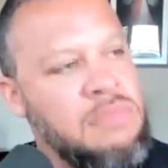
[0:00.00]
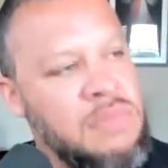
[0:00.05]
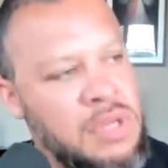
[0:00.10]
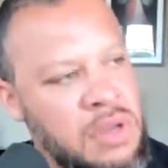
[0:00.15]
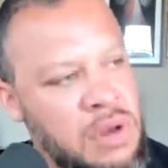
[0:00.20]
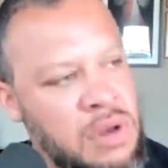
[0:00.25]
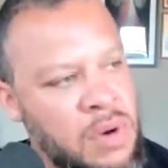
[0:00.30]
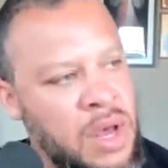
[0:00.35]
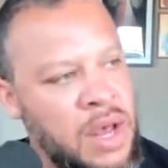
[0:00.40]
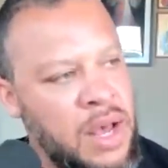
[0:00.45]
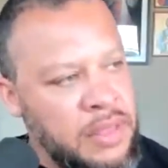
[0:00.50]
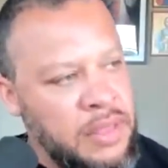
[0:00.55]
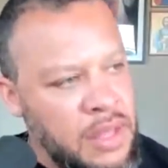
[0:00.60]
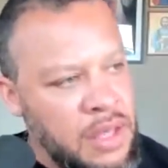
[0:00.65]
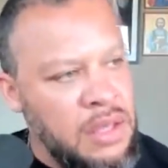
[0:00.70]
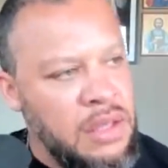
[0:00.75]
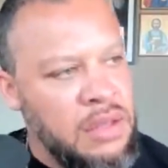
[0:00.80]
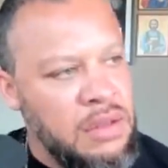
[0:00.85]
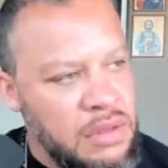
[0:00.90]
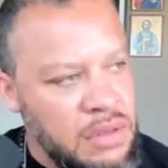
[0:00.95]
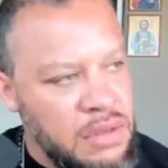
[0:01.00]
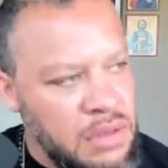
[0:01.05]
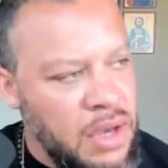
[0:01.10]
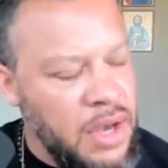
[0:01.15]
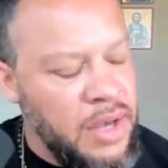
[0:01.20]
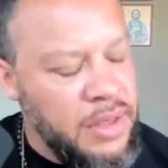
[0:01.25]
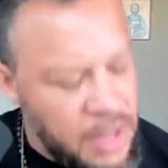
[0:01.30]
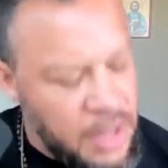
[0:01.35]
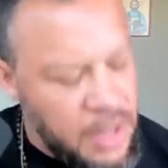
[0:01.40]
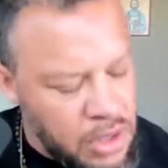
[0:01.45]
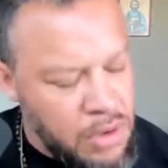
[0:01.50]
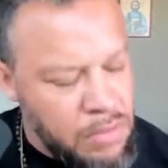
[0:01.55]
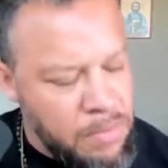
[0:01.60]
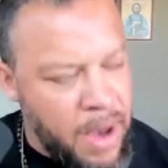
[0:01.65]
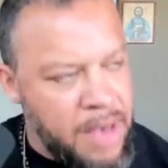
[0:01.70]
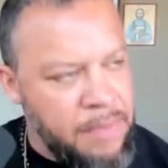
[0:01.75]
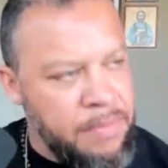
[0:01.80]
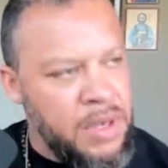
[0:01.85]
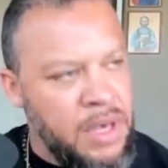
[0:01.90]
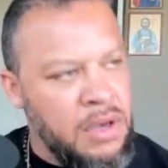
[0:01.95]
you know what? I think I think you
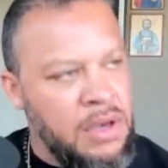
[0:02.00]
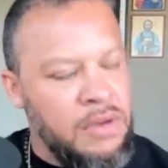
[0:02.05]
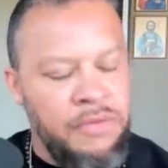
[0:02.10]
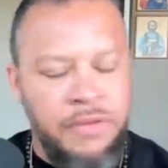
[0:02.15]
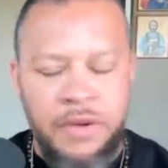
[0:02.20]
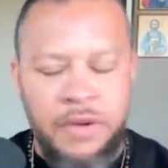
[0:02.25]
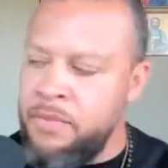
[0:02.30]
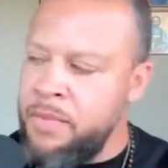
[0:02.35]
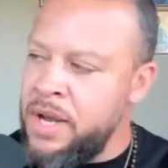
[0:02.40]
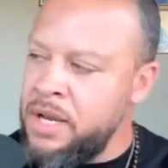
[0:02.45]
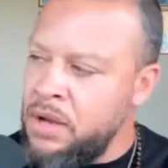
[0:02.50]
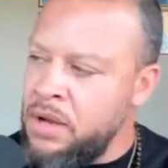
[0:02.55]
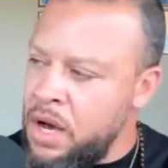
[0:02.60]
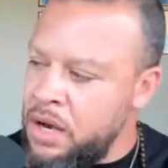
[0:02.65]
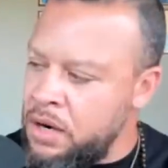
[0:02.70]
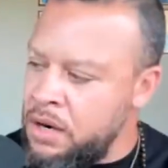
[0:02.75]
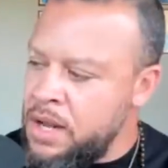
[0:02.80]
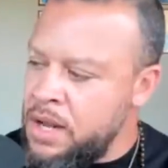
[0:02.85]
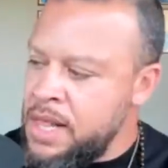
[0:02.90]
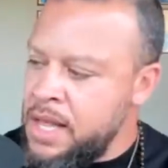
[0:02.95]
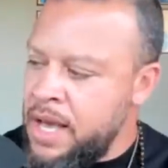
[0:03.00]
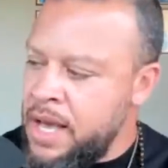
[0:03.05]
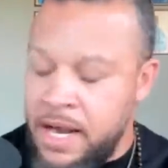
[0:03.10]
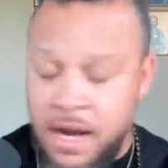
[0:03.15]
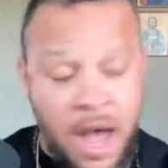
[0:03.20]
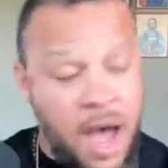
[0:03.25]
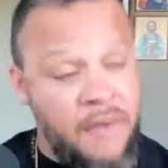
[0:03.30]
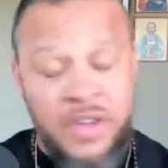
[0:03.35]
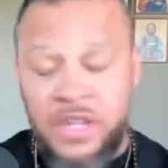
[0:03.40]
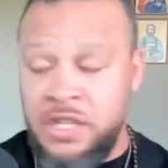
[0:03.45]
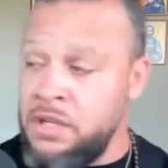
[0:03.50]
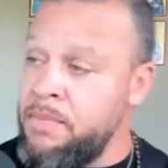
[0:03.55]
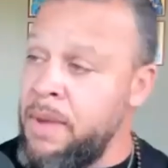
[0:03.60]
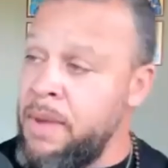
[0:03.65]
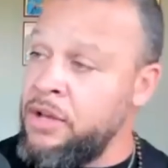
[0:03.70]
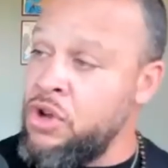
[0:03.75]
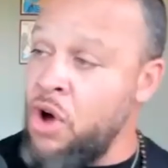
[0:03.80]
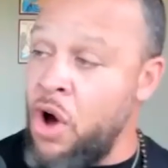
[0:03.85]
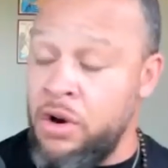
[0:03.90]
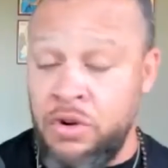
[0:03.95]
might be a good fit for my daughter. And obviously,
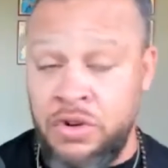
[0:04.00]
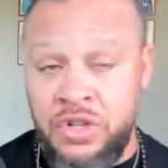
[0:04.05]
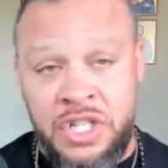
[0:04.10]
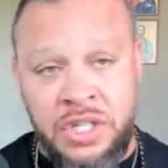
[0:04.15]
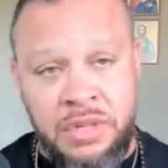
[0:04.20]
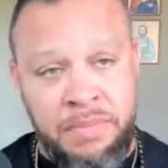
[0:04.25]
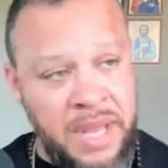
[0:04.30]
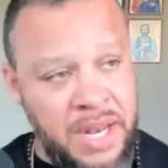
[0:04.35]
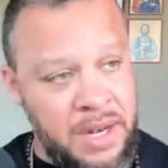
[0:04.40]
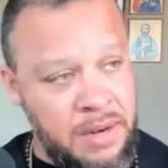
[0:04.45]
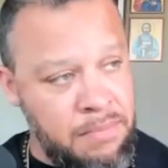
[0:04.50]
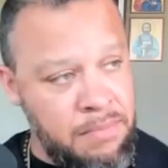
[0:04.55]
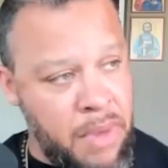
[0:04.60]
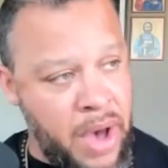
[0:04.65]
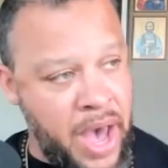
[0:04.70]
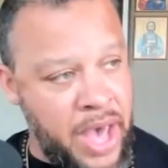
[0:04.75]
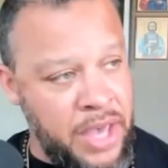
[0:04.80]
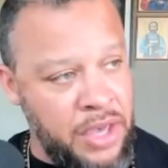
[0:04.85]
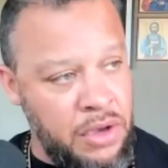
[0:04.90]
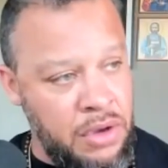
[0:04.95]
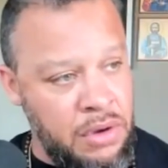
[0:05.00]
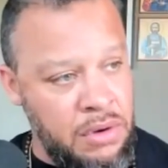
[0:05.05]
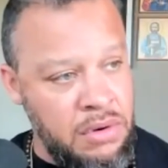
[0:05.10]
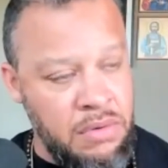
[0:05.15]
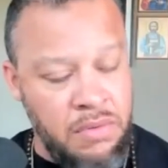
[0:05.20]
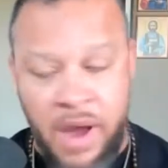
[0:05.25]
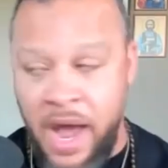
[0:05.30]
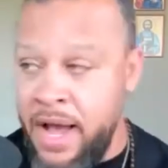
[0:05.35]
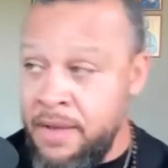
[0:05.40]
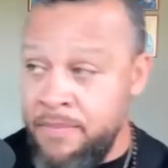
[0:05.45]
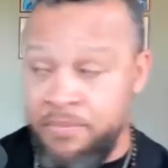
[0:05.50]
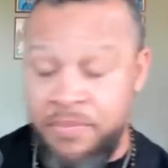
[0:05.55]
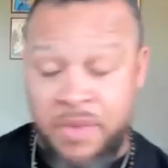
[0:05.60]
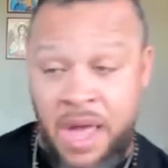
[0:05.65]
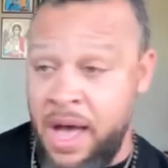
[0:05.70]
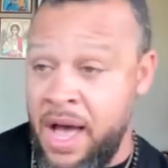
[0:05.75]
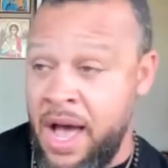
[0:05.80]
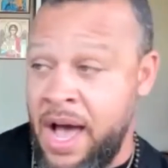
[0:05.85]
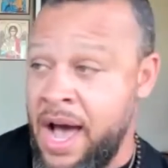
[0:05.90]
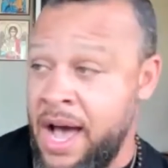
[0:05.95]
my daughter is smitten by you, right?
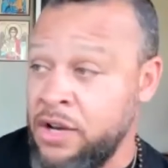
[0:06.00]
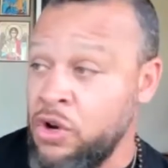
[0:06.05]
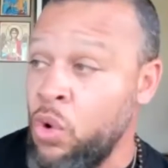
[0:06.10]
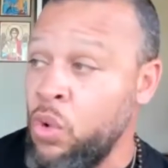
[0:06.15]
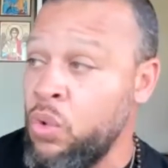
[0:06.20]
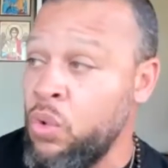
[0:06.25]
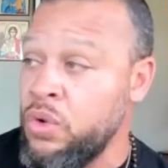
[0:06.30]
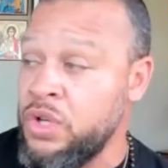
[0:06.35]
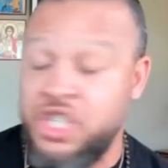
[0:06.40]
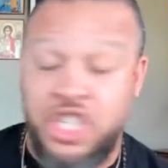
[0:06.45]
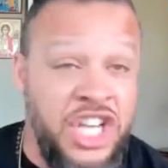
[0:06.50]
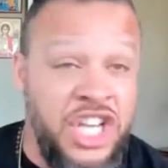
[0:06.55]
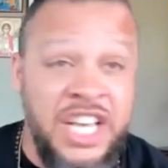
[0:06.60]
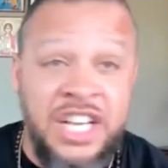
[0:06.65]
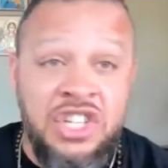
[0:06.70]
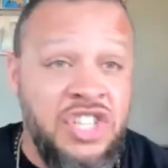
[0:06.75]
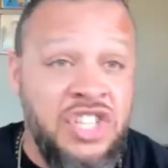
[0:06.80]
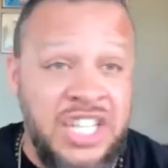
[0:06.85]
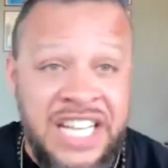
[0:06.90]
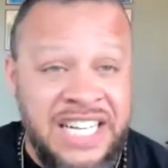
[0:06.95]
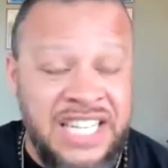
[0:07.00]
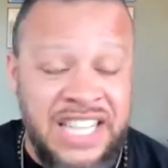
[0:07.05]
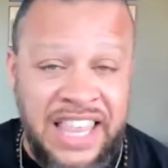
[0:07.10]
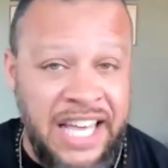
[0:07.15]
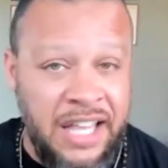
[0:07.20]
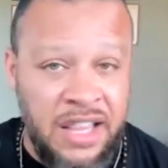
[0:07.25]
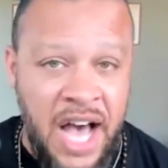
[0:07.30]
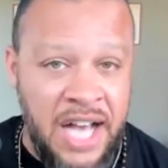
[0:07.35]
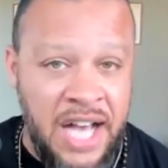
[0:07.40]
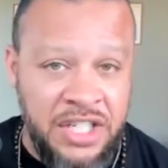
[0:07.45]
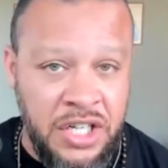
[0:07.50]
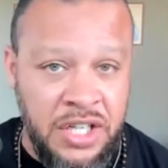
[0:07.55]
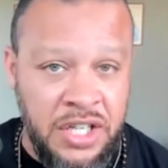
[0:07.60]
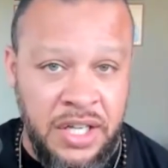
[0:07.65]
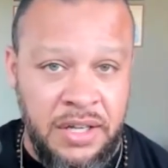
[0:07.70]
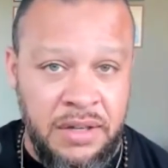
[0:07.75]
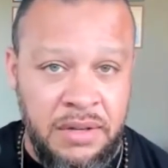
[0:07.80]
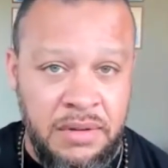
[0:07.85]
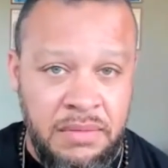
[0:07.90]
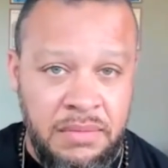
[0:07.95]
I don't. She doesn't need to think
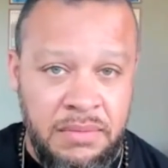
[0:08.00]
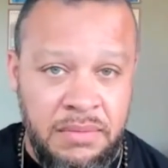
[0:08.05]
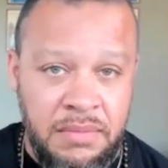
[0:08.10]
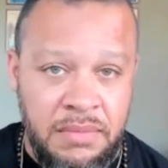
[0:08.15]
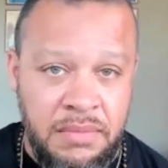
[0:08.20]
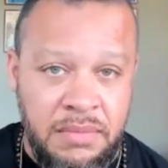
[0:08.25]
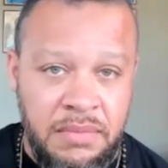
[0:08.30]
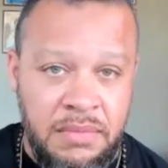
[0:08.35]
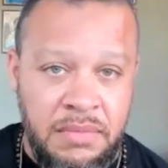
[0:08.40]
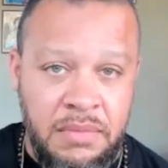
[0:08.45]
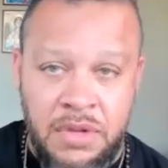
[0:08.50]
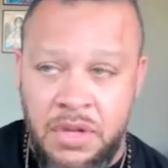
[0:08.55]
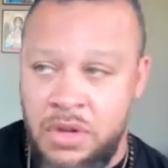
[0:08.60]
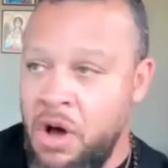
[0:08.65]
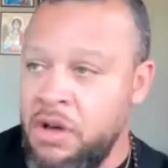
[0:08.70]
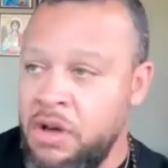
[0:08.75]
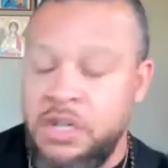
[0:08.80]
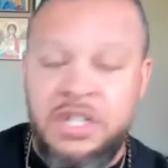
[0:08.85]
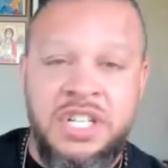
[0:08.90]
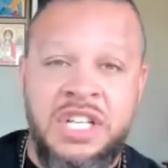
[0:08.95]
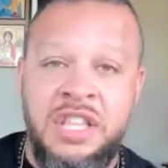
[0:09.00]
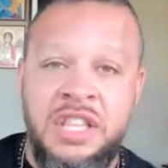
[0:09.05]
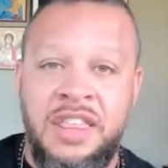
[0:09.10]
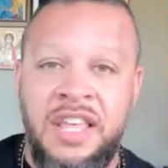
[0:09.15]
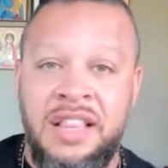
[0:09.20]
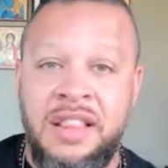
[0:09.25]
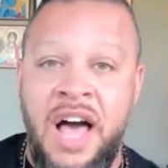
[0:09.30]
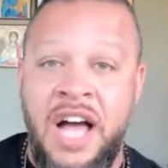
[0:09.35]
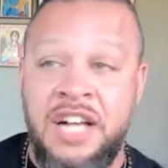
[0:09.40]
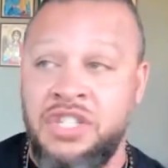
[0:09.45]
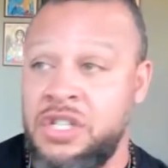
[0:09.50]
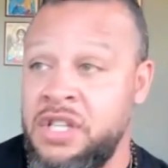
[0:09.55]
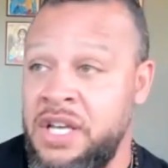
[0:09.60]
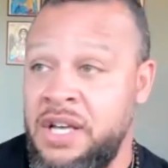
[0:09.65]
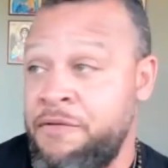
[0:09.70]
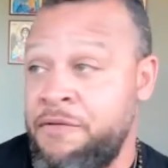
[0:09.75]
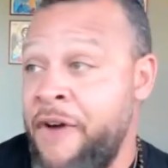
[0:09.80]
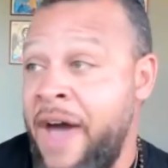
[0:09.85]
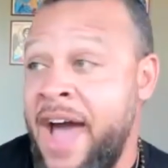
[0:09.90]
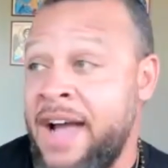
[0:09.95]
logically. The daughter doesn't need to think
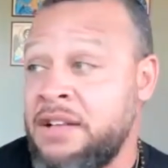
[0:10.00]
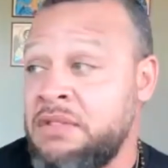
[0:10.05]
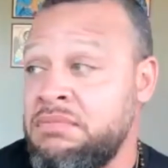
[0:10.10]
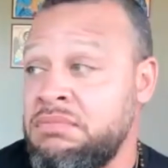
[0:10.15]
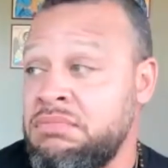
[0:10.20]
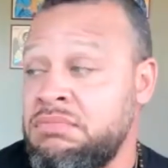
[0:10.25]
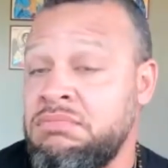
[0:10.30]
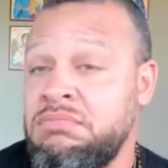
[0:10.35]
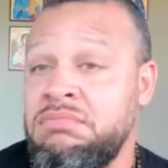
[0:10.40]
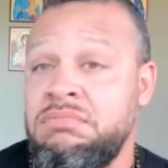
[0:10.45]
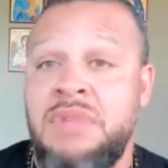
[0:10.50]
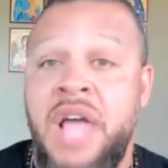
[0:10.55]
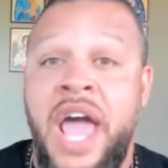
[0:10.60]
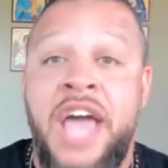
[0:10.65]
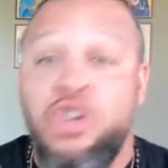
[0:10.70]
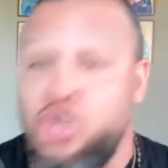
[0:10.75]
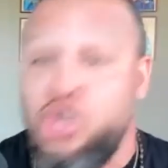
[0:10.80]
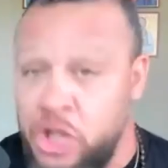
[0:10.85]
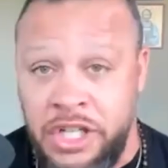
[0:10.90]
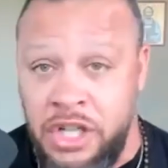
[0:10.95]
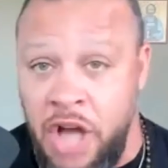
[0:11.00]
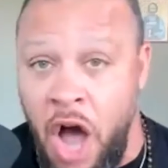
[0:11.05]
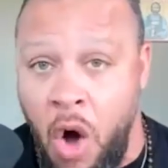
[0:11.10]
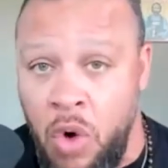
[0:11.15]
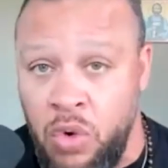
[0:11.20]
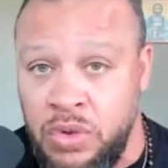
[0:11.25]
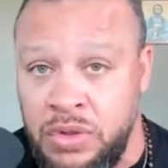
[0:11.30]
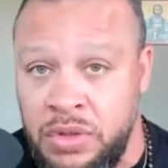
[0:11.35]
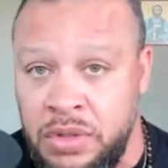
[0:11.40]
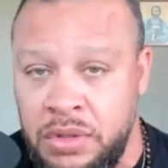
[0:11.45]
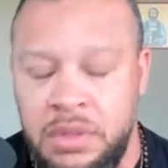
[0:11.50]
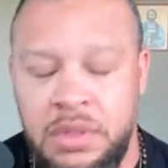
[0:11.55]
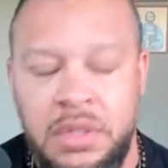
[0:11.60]
logically. In fact, they usually don't.